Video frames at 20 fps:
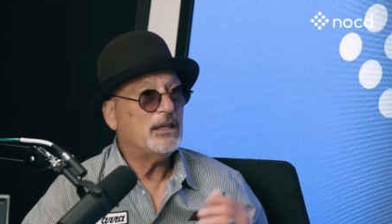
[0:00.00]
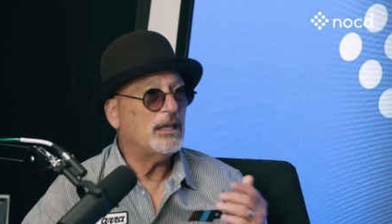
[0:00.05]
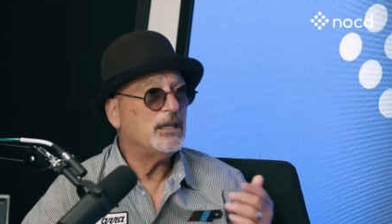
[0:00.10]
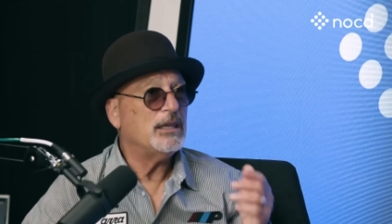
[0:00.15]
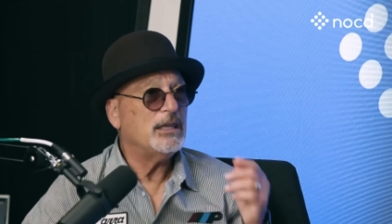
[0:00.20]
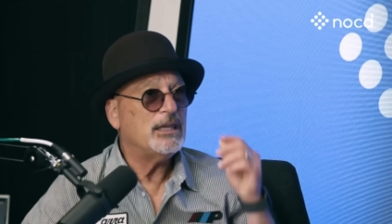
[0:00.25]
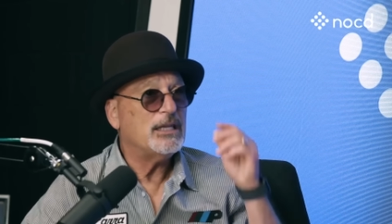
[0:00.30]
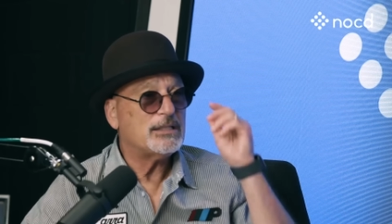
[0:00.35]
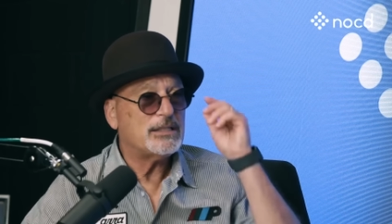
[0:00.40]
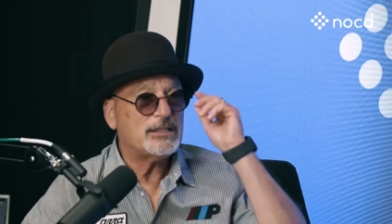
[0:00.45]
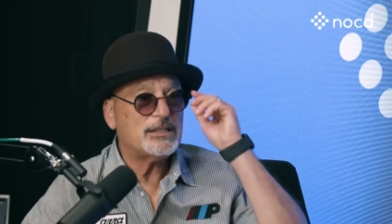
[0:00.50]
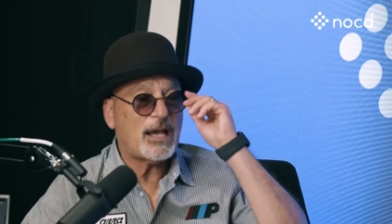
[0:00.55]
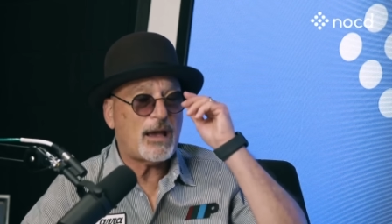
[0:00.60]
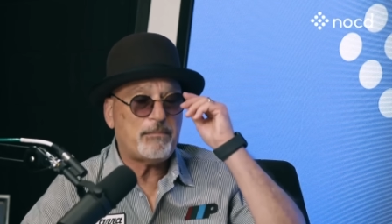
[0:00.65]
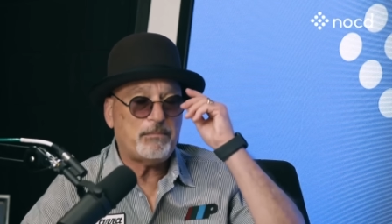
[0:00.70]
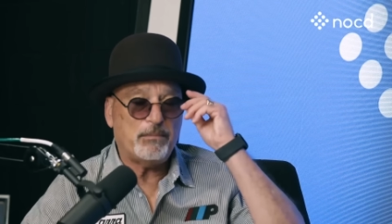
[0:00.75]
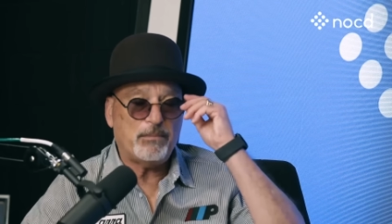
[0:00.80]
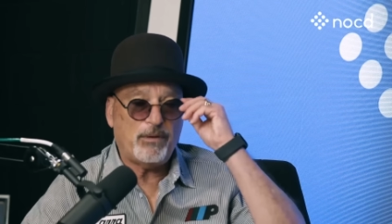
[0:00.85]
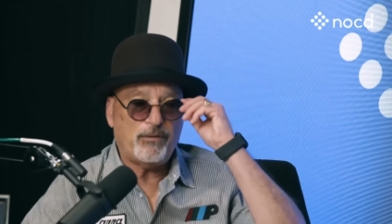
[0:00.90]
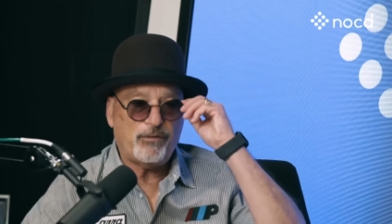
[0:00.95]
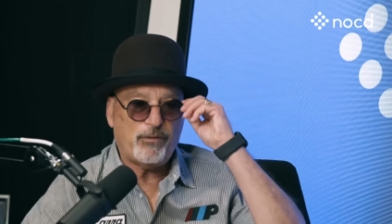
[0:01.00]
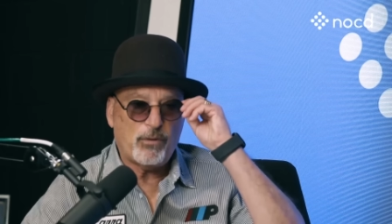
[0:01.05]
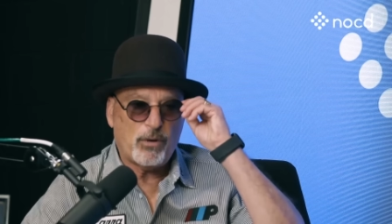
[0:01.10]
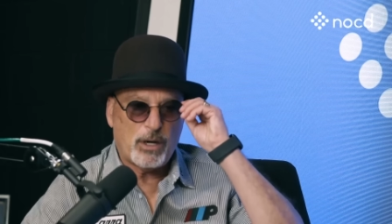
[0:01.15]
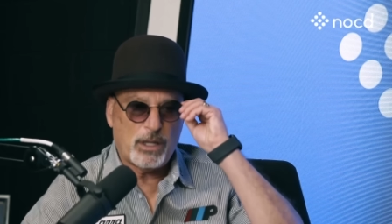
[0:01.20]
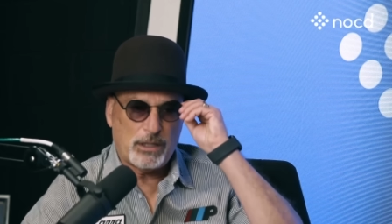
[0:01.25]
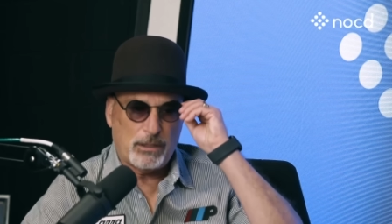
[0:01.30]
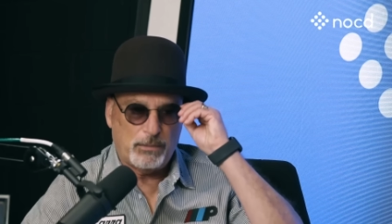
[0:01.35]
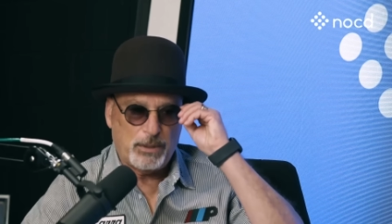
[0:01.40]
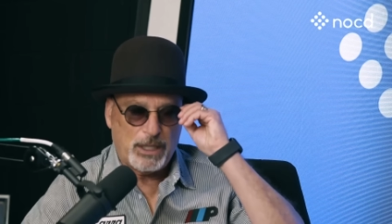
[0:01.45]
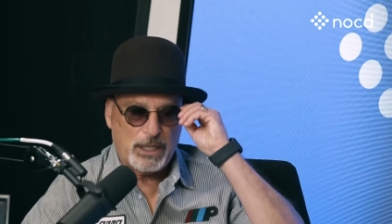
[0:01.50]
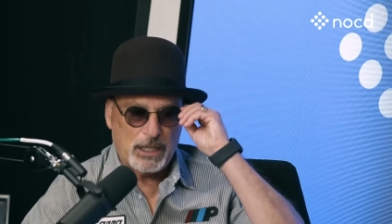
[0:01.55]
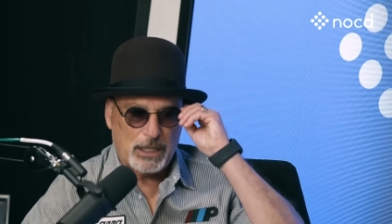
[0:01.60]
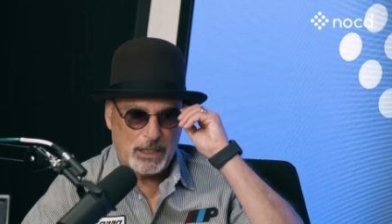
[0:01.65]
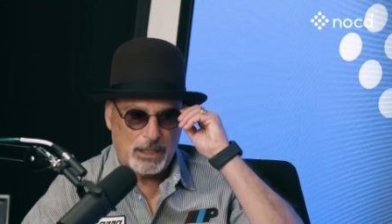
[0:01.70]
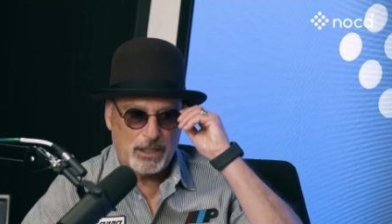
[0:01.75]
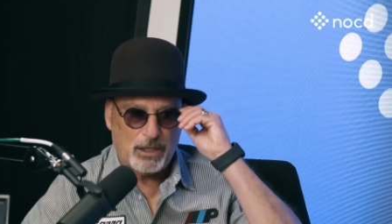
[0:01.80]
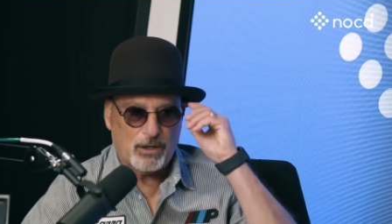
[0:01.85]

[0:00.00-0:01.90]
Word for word: this has happened before at the beginning.